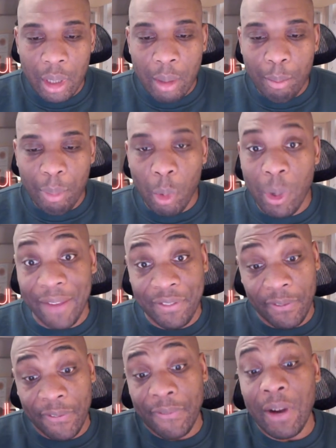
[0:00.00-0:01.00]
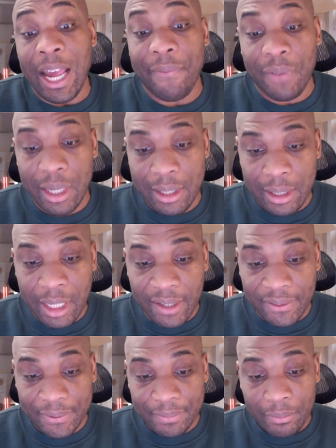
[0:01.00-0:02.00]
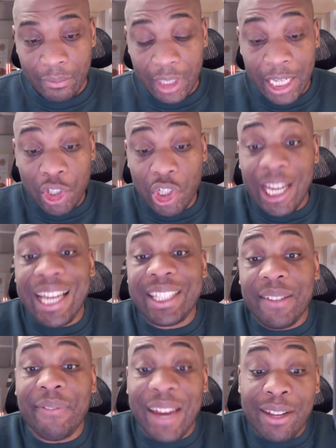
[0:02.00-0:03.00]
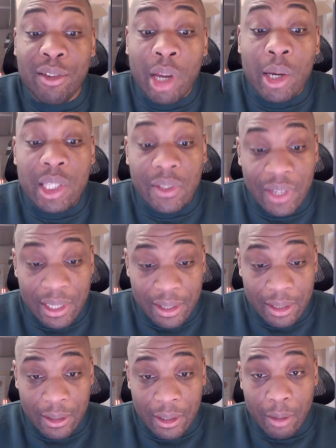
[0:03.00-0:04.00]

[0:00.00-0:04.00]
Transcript: But we have to fight for this stuff. And Jehoshaphat knows this.